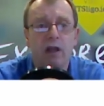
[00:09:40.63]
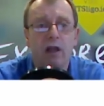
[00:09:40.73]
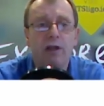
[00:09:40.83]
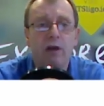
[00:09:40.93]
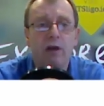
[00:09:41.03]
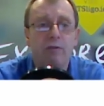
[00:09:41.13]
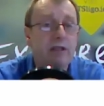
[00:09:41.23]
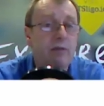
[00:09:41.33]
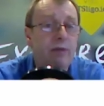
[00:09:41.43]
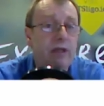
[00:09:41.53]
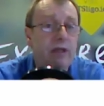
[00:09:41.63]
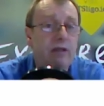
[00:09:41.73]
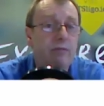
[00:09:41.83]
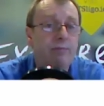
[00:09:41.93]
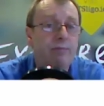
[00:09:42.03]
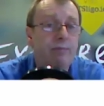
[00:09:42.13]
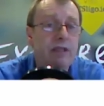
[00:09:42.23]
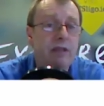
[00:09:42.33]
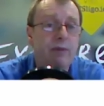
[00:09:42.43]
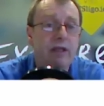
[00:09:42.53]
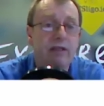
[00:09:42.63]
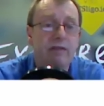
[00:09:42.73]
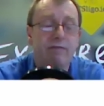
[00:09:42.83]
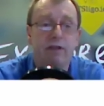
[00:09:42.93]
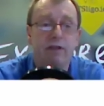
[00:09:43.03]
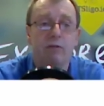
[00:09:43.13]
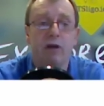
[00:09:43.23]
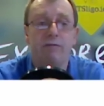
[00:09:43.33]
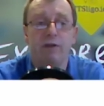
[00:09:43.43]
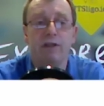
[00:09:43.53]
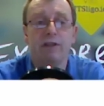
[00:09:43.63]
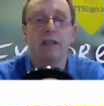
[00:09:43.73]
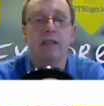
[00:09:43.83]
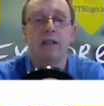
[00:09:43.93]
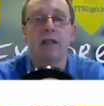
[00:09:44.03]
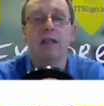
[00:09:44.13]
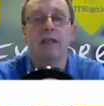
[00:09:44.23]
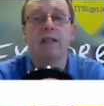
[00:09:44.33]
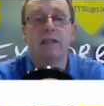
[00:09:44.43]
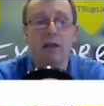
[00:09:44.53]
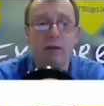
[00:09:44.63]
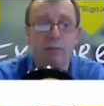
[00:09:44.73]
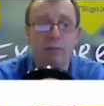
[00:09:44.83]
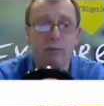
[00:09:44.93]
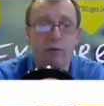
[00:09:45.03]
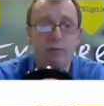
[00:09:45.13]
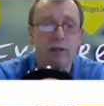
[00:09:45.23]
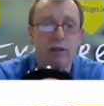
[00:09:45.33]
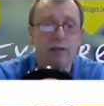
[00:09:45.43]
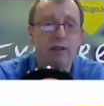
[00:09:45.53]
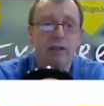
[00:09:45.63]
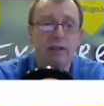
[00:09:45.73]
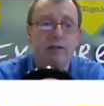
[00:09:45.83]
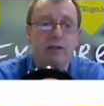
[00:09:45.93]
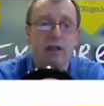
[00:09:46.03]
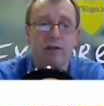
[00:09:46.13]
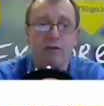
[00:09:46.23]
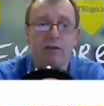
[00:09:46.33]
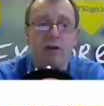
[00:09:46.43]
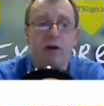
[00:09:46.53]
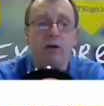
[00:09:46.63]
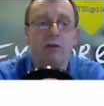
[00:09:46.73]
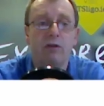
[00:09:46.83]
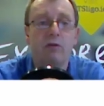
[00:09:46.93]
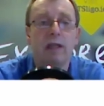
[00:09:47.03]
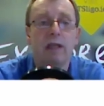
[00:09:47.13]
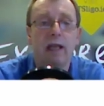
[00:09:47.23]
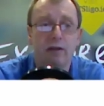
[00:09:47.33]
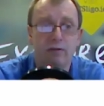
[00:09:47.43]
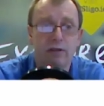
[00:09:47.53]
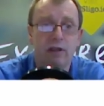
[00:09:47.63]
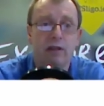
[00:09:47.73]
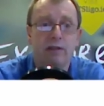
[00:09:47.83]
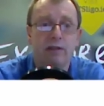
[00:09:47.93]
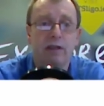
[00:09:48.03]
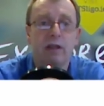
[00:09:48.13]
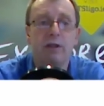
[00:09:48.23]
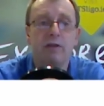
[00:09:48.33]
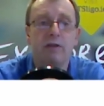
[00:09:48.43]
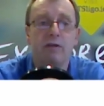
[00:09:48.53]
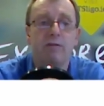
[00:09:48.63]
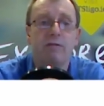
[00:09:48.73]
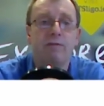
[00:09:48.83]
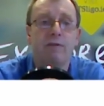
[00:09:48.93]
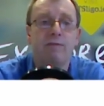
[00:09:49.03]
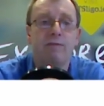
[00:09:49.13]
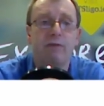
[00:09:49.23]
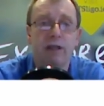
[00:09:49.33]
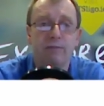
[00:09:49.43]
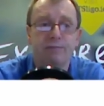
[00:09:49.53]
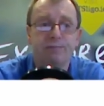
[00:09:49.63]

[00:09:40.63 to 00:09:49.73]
no, these can be PC based video conferencing like Skype groups that get together or Google Hangouts that can be done for free.